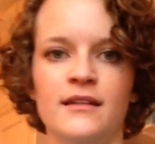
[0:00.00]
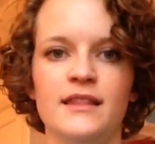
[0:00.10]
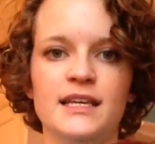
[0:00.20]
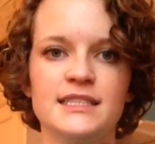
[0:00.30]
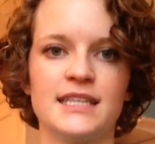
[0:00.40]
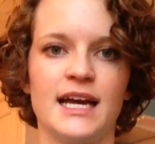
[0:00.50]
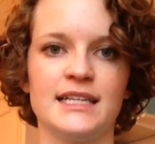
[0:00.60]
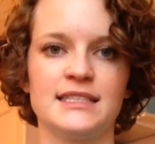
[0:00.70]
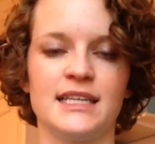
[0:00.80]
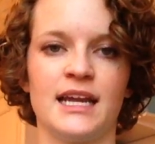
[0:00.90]
this
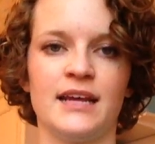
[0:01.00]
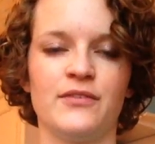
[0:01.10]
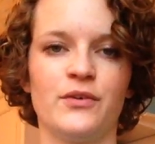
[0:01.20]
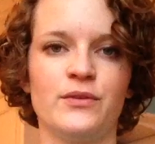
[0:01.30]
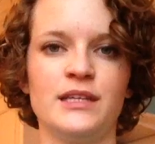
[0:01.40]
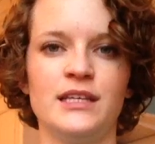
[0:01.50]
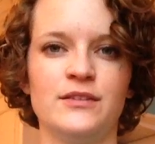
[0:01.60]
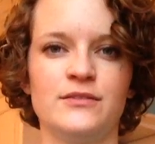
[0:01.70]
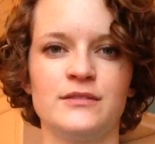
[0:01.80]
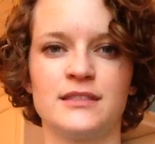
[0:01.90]
size that I have only
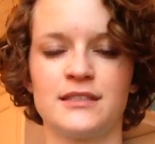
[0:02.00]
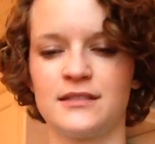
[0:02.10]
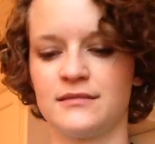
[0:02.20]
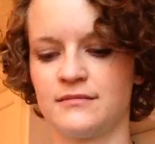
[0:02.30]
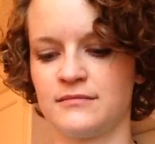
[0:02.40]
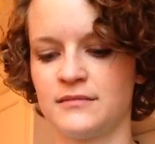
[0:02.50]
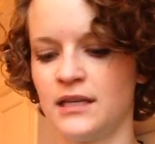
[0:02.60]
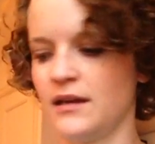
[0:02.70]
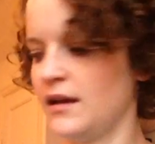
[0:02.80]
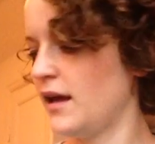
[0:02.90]
used
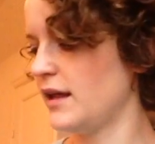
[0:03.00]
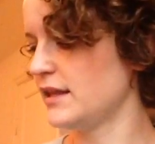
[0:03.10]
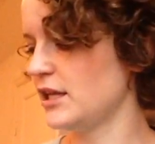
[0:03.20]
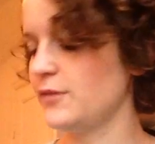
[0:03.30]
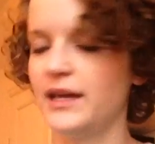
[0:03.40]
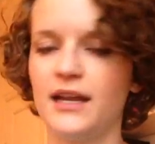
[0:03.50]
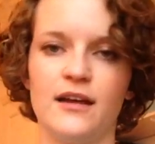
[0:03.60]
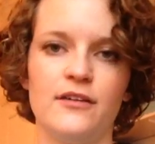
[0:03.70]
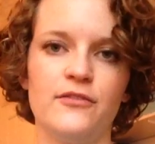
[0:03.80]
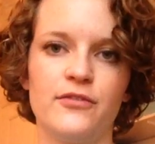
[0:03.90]
a little bit
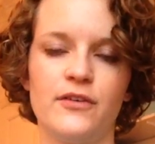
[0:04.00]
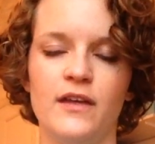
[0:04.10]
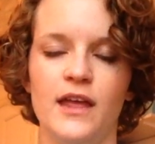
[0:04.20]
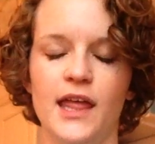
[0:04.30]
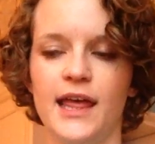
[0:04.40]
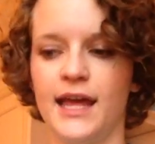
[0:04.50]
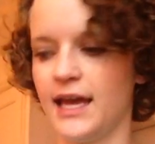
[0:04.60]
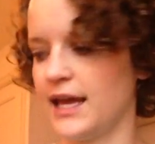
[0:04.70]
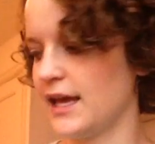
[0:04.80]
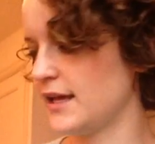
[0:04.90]
of,
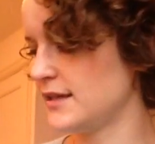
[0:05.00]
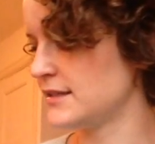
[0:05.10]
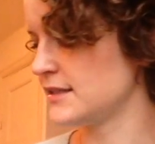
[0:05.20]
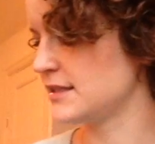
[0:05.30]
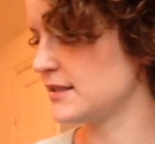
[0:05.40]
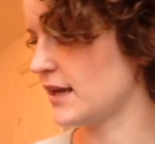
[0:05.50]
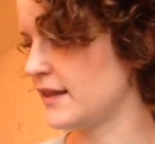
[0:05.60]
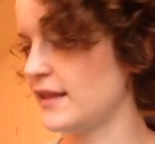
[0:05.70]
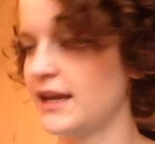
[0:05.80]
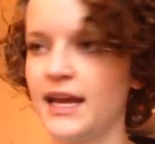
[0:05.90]
and
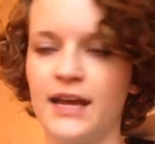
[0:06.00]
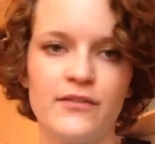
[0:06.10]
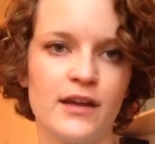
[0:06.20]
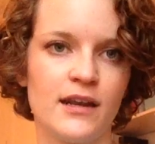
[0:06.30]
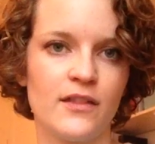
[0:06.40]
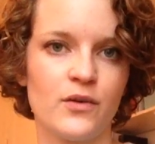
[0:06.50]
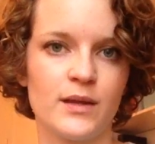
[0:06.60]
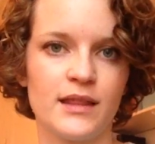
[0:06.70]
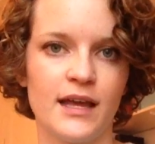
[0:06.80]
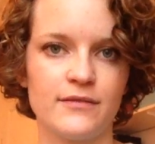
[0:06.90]
then I have another
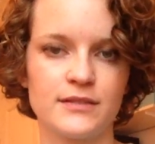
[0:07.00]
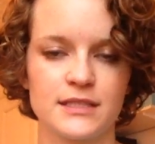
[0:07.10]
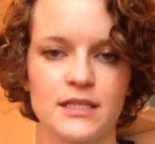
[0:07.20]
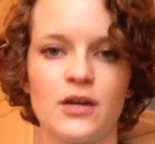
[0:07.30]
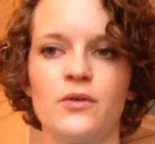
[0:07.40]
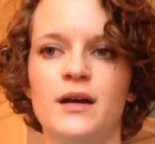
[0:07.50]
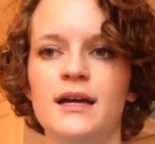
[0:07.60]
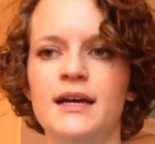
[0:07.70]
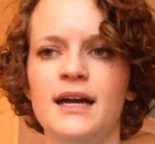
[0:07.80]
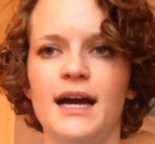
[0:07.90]
one left. So
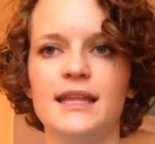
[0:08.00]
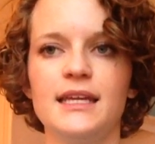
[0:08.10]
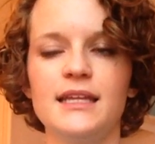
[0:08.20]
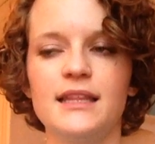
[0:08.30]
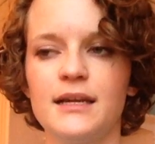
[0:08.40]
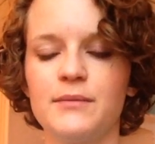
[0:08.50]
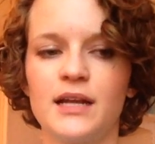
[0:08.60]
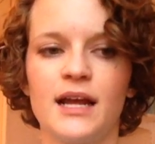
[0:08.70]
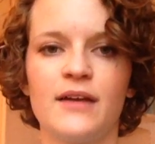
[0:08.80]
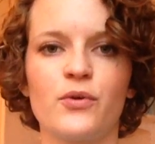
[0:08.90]
I think that I'm going
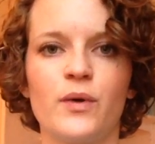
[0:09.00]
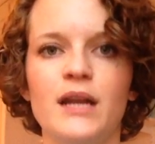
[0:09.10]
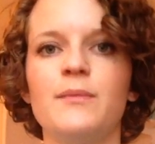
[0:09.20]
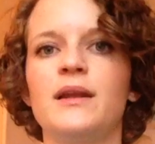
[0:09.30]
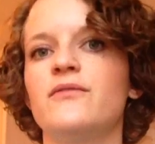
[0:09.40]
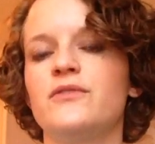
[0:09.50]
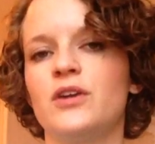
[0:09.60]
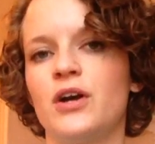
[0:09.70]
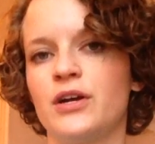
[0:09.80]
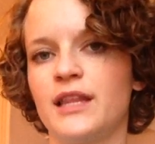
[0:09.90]
to have quite a bit of
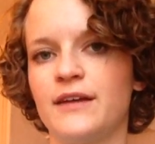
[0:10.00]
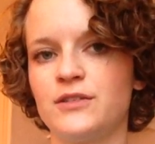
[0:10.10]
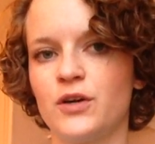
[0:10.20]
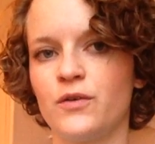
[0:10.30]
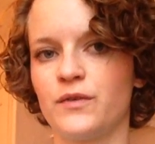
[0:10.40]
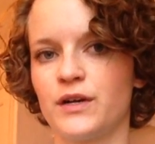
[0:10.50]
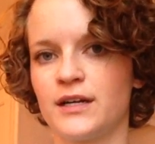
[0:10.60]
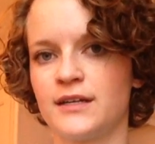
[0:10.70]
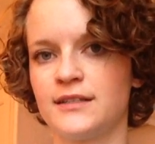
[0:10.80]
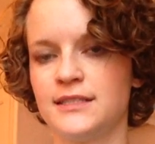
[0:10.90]
yarn left
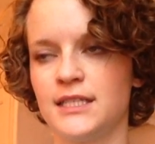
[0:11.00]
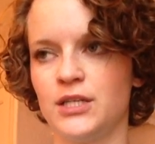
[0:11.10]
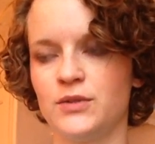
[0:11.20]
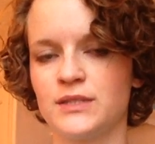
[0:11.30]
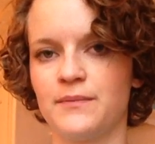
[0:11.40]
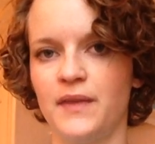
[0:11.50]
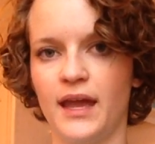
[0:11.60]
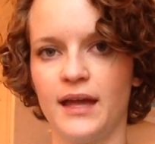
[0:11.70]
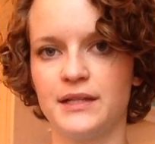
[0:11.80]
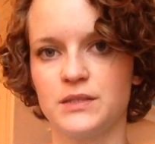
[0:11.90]
over to do
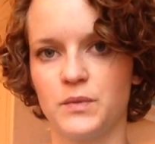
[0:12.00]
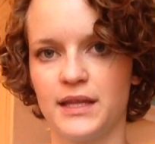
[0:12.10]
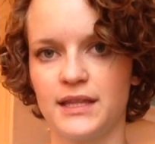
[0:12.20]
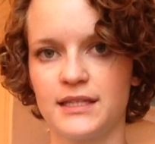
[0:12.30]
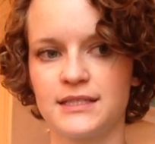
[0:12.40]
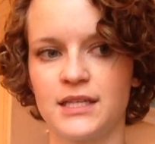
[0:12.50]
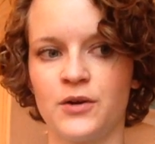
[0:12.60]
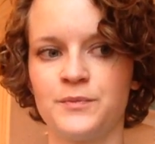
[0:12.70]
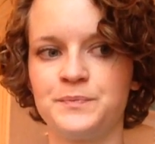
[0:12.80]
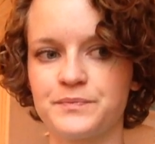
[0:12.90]
something else with, so